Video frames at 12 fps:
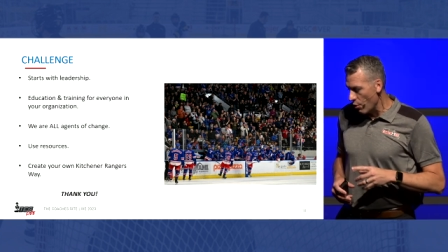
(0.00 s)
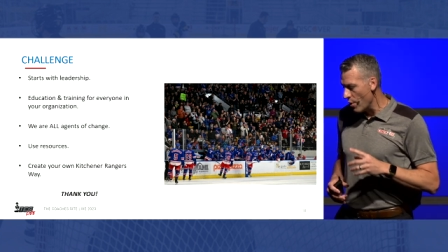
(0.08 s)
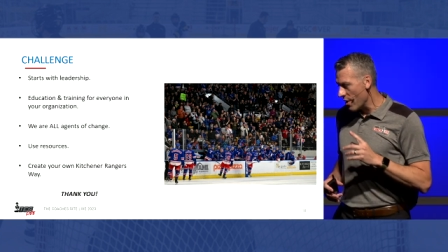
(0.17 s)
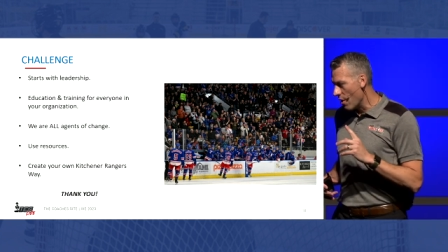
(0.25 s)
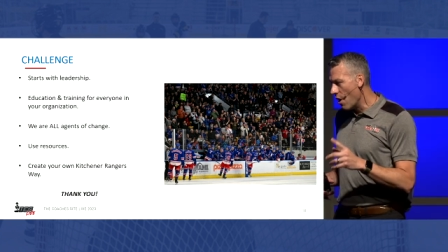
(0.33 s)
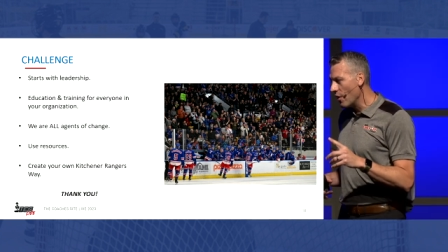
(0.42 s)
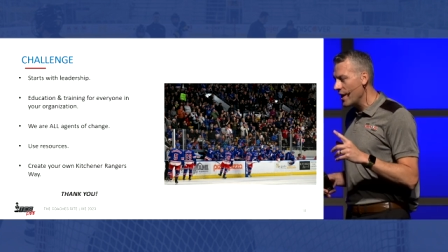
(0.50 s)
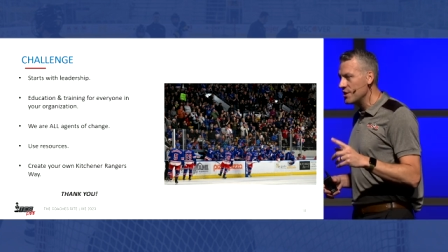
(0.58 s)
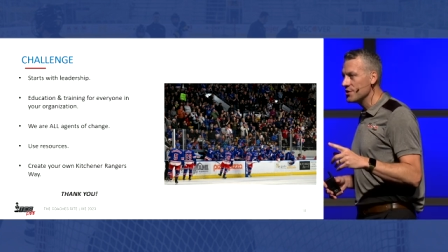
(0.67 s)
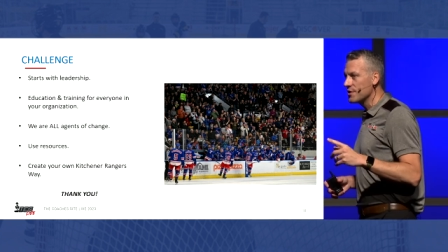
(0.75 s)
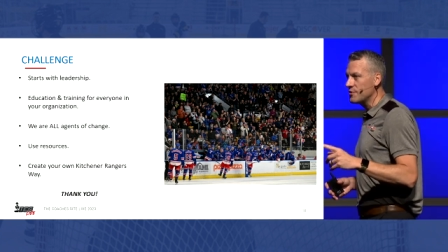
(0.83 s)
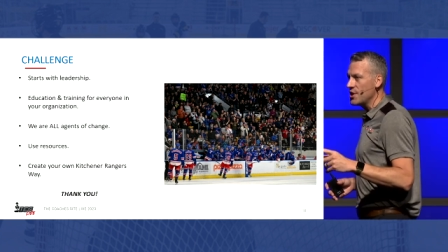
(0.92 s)
We are all
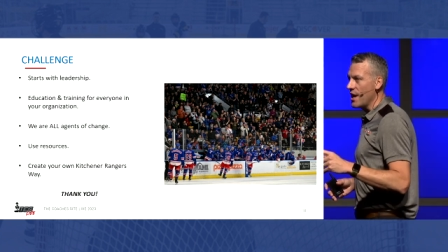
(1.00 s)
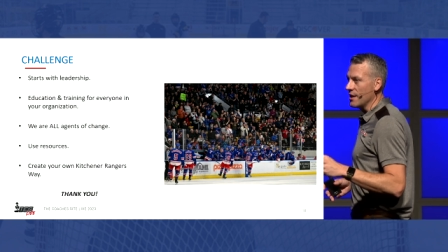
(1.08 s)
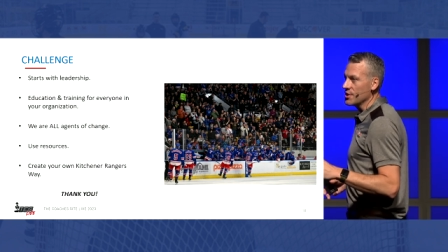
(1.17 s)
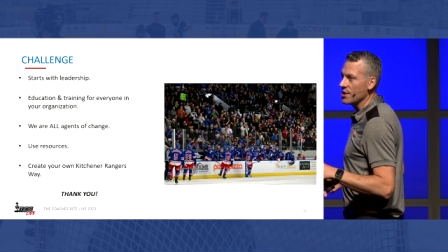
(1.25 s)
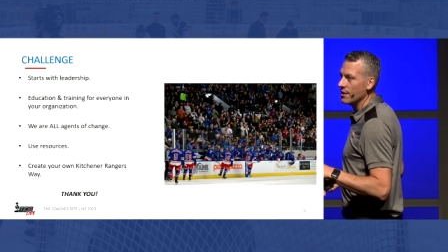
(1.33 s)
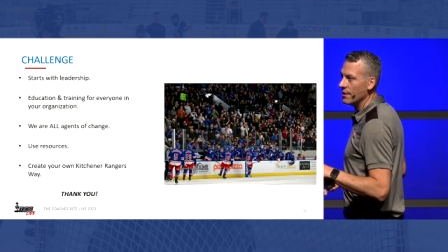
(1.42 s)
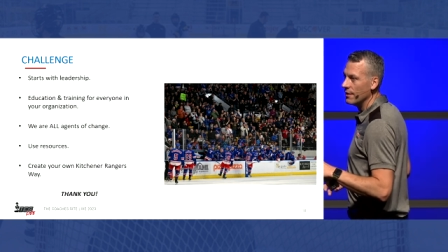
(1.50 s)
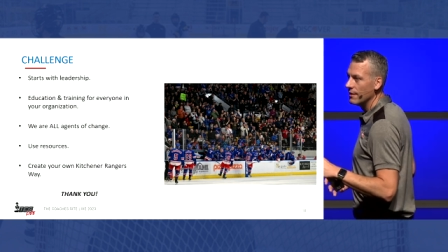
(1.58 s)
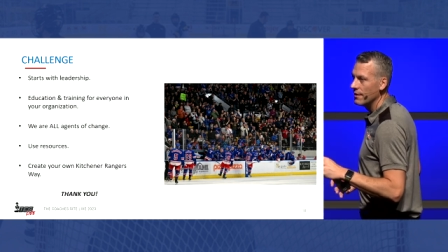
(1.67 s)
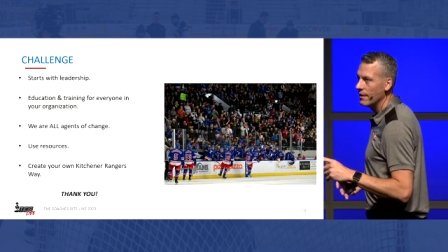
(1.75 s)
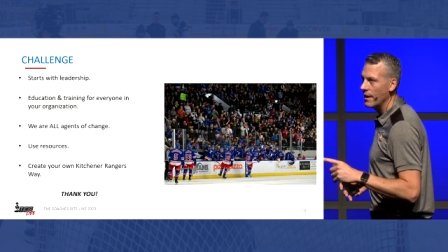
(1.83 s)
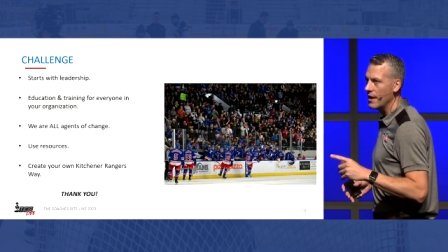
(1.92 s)
agents of change,
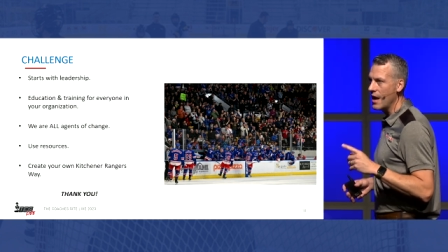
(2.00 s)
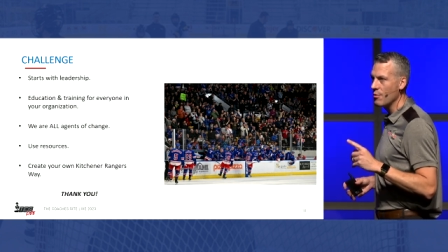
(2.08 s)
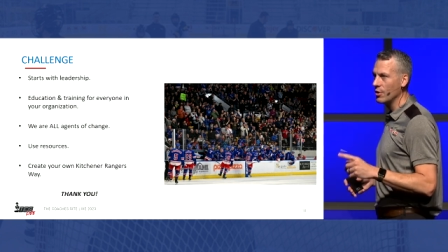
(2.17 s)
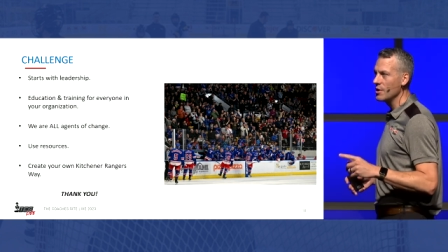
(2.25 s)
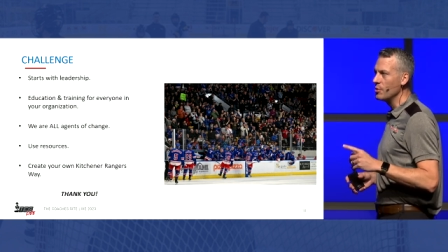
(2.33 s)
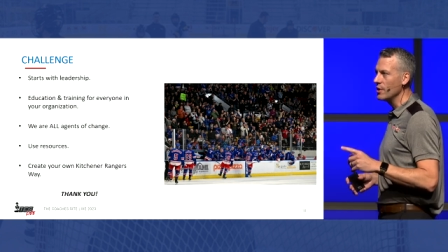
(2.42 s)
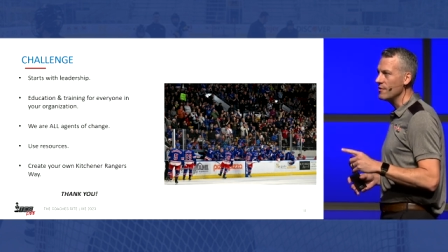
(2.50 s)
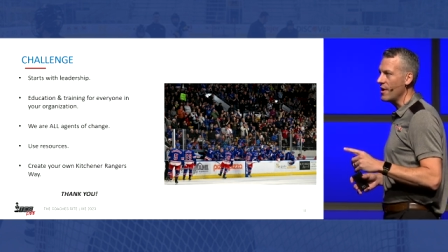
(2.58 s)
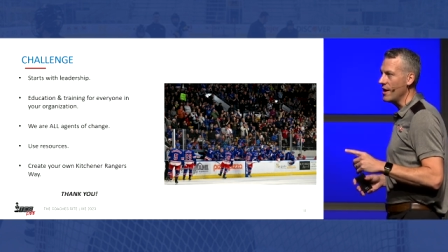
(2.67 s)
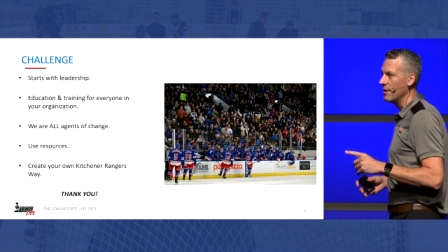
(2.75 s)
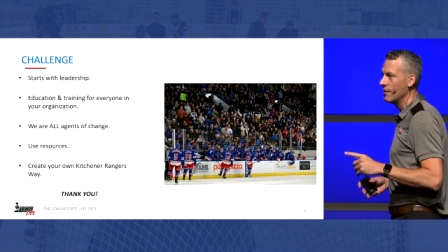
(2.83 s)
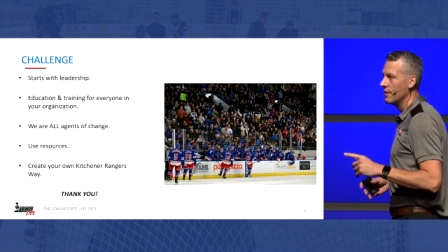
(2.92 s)
and I really
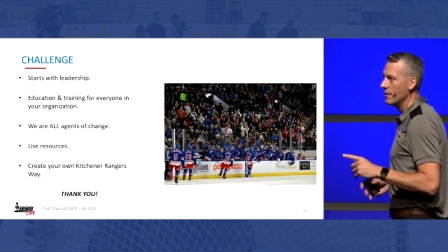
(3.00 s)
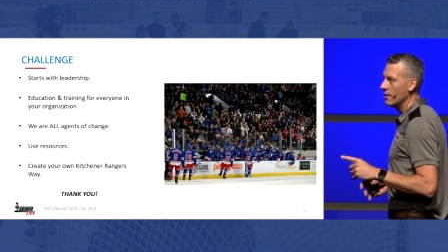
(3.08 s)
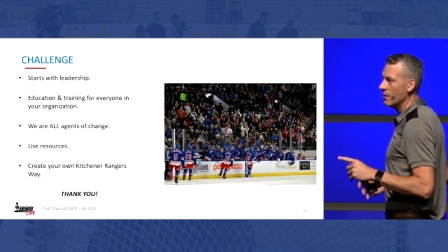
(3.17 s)
believe that.